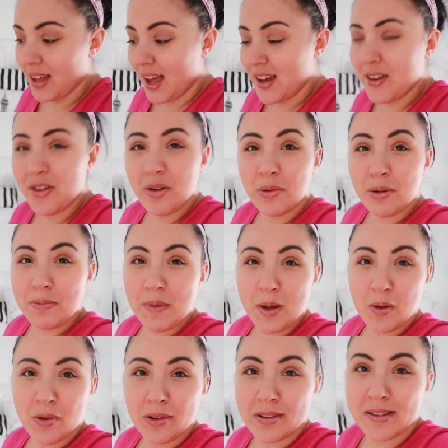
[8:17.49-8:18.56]
I don't know, it would
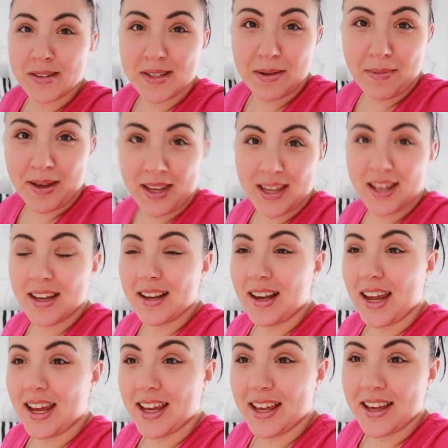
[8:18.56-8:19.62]
be cool to see my kid
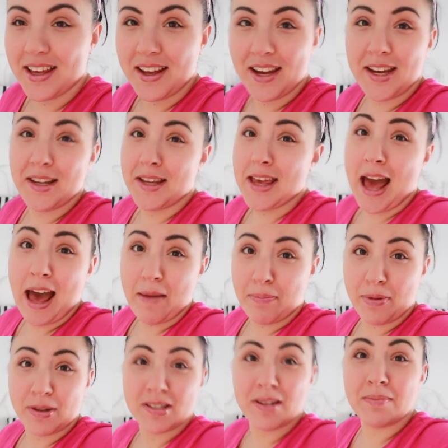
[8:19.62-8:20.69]
like in
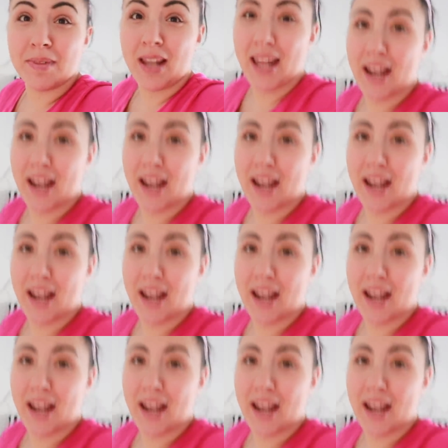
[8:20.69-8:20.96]
Gap or something.